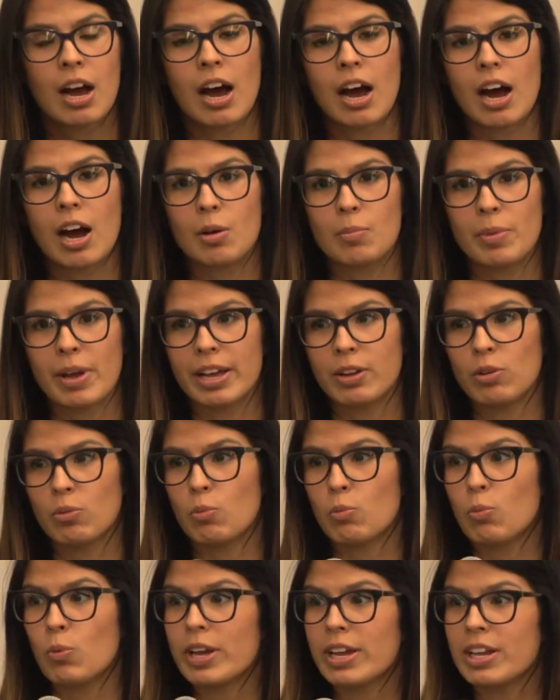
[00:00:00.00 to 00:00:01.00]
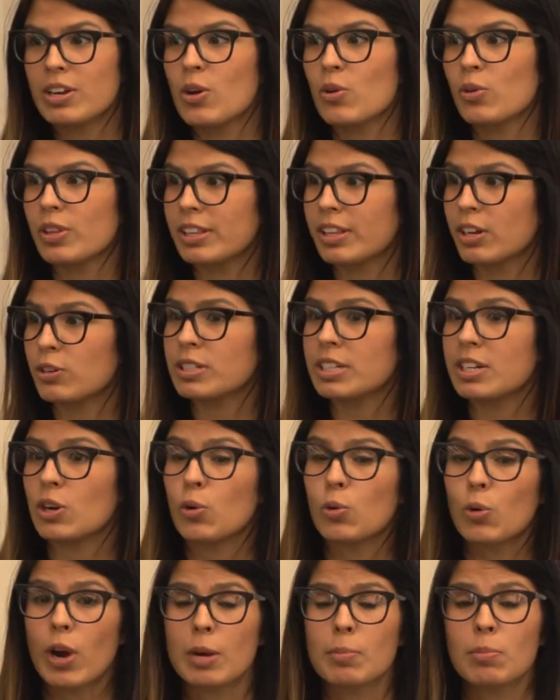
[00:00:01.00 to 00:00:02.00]
And we know that there's an
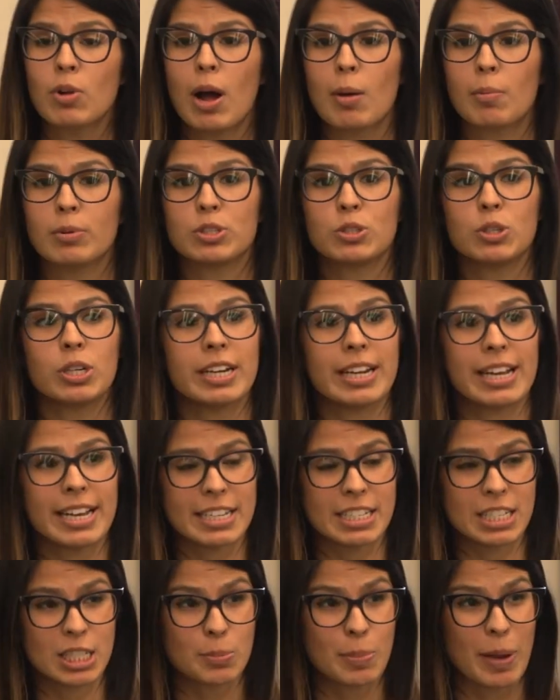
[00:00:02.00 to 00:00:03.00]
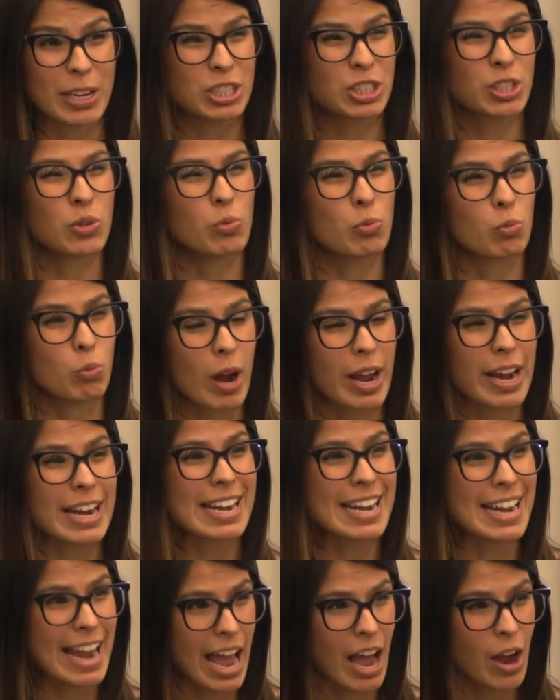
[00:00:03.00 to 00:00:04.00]
incredible opportunity, especially
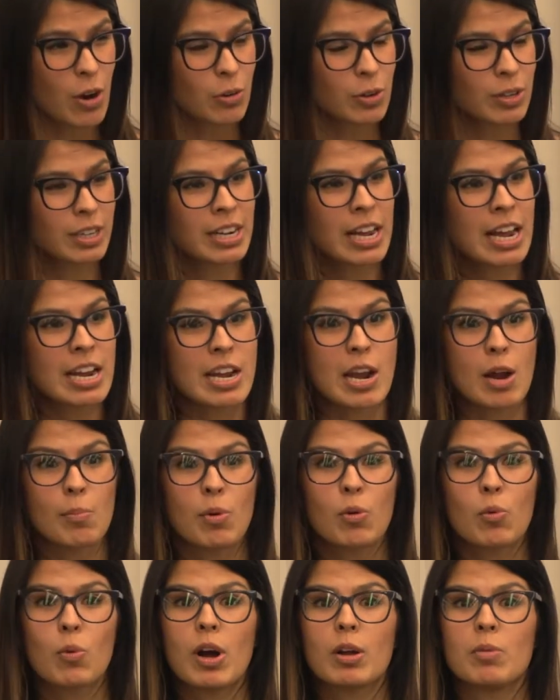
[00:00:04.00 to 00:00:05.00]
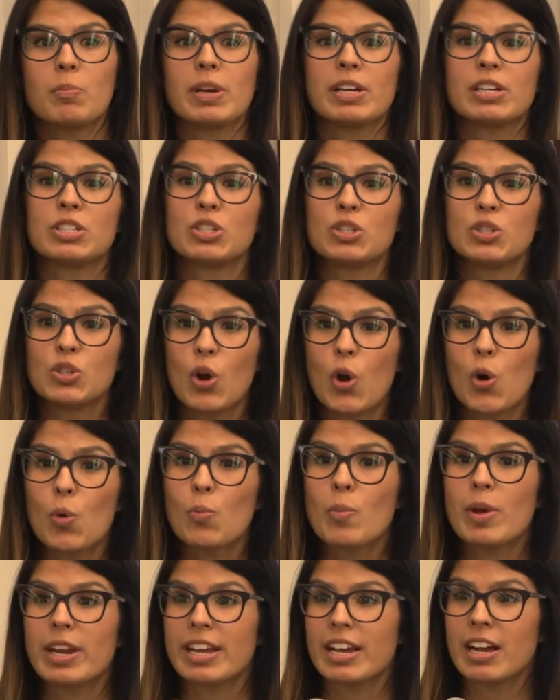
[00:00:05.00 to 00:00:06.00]
right now. Number one, because so
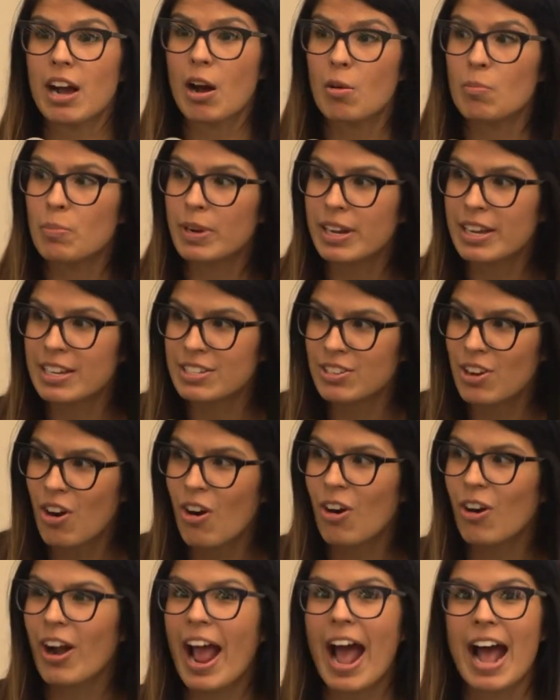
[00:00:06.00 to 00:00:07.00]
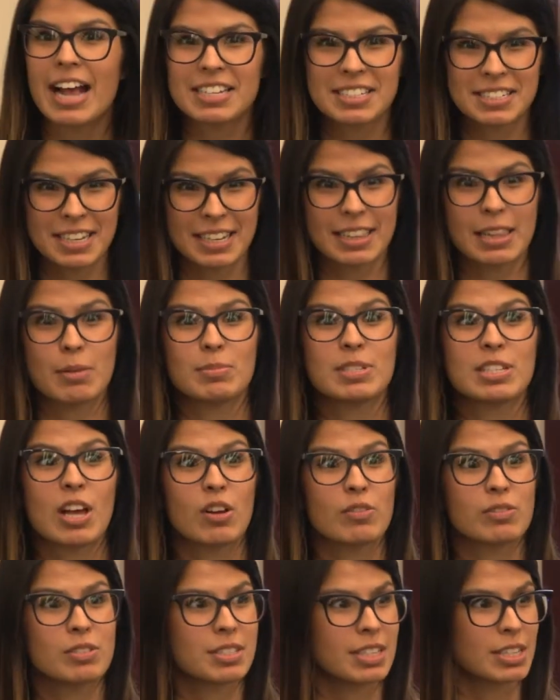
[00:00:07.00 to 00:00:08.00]
many companies are asking
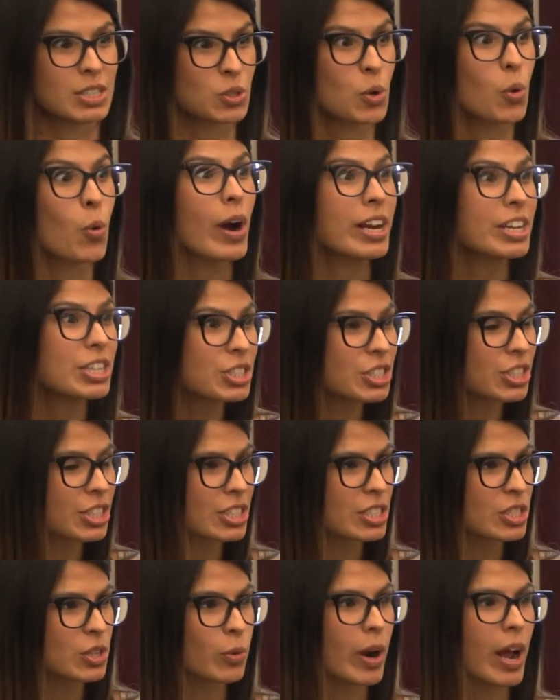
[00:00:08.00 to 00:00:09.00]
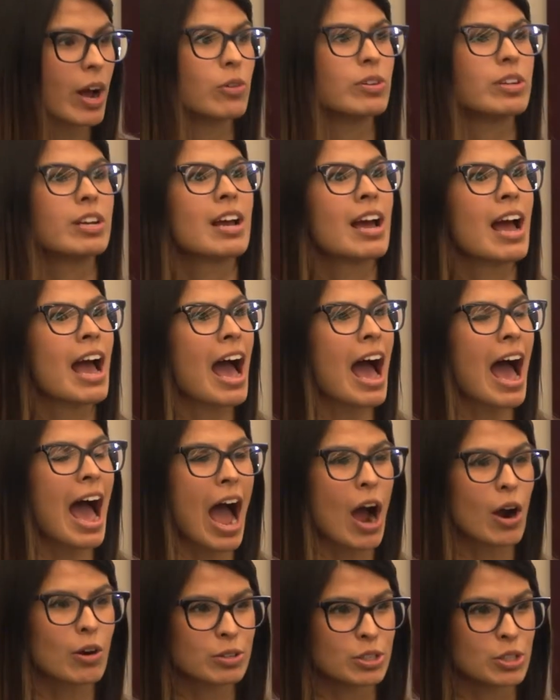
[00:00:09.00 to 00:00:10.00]
themselves these questions around,
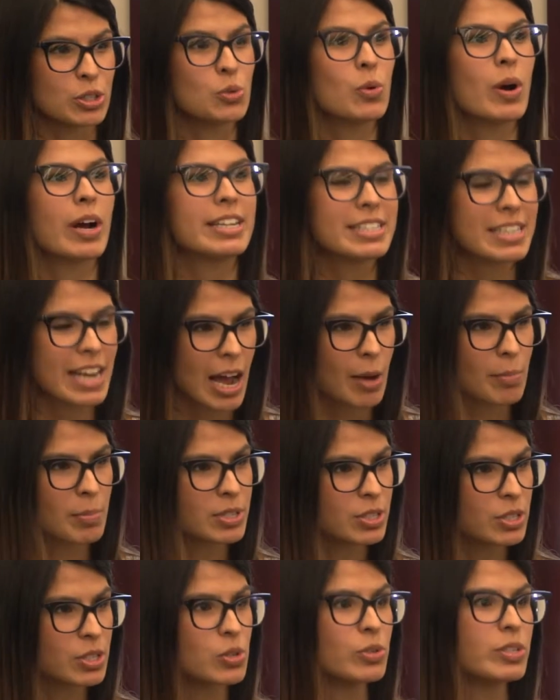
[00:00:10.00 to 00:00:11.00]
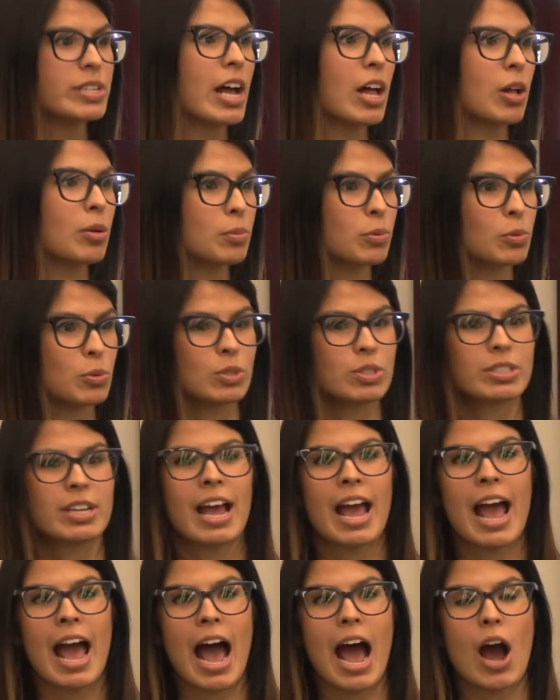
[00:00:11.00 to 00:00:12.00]
how do I tap into new talent pools?
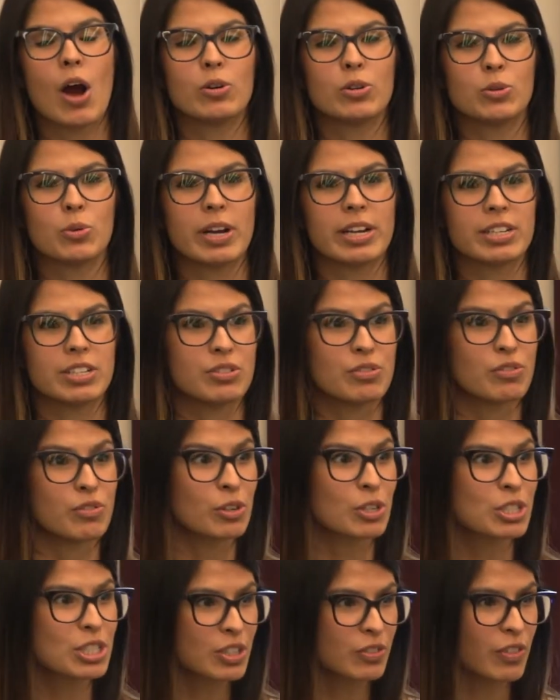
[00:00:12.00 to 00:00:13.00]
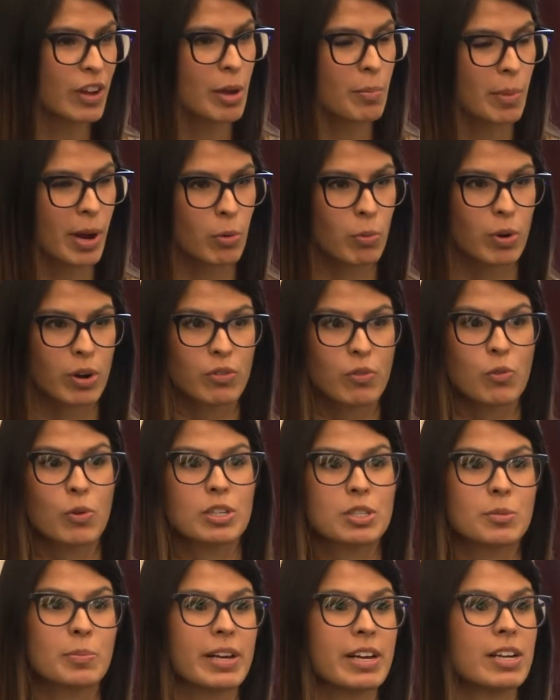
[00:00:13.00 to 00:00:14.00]
How do I diversify my
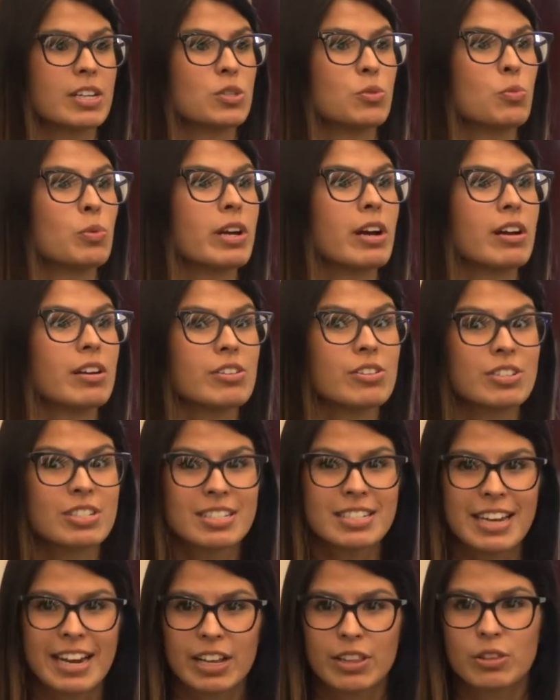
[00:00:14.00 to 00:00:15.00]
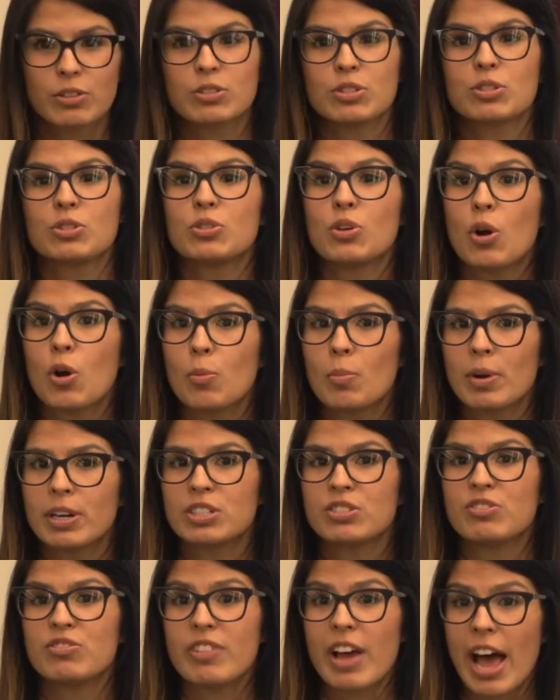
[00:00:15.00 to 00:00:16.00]
workforce? Because we understand there's so
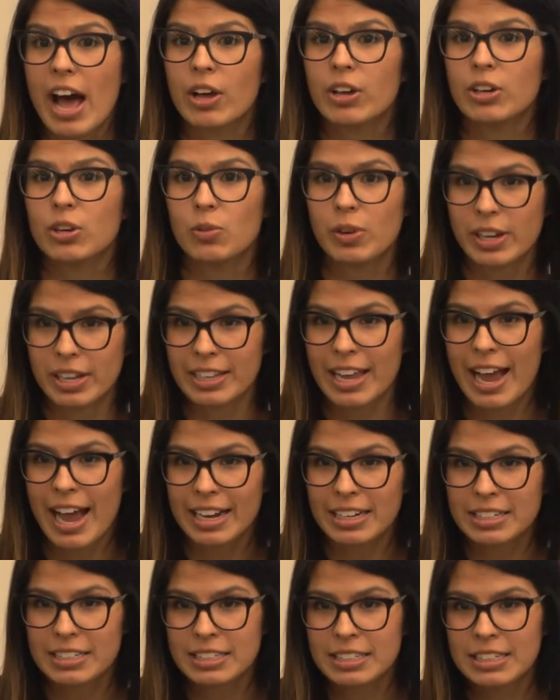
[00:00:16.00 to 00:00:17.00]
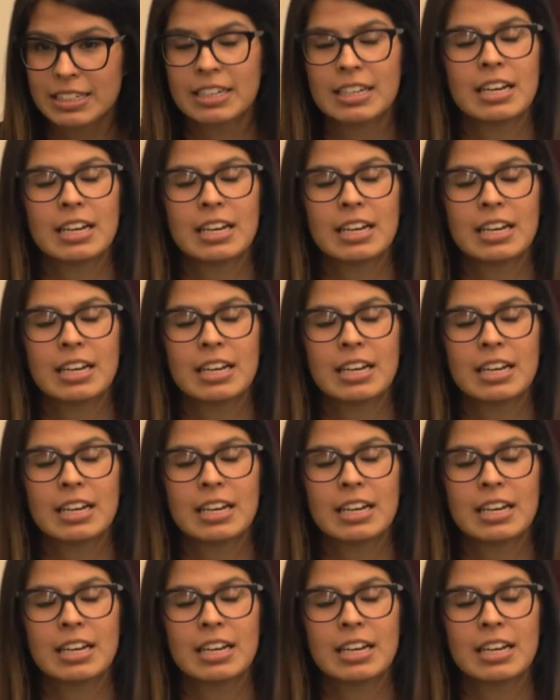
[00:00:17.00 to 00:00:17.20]
much value in that.